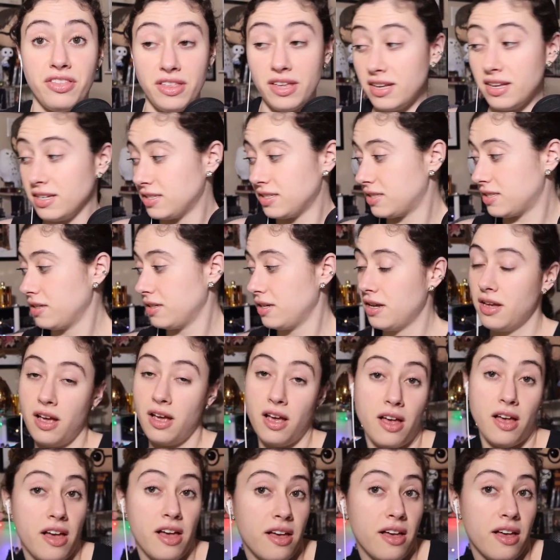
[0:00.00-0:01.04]
this
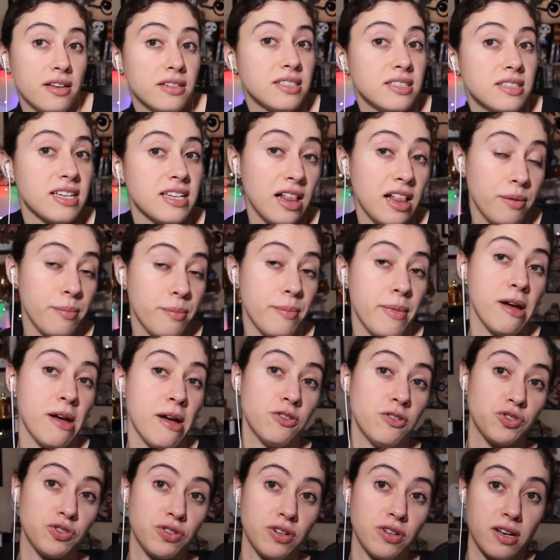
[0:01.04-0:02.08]

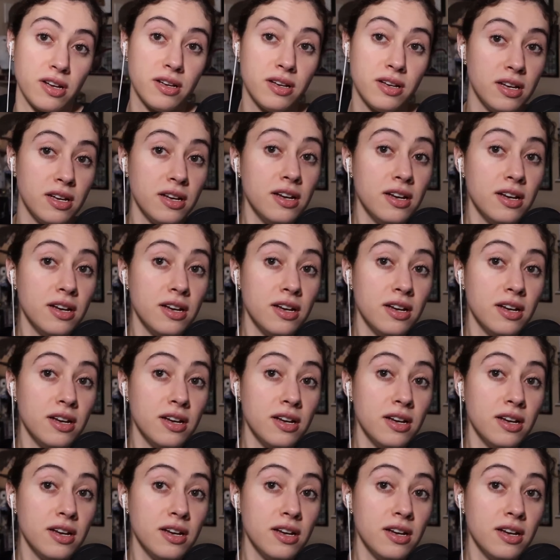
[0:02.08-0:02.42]
Salamandra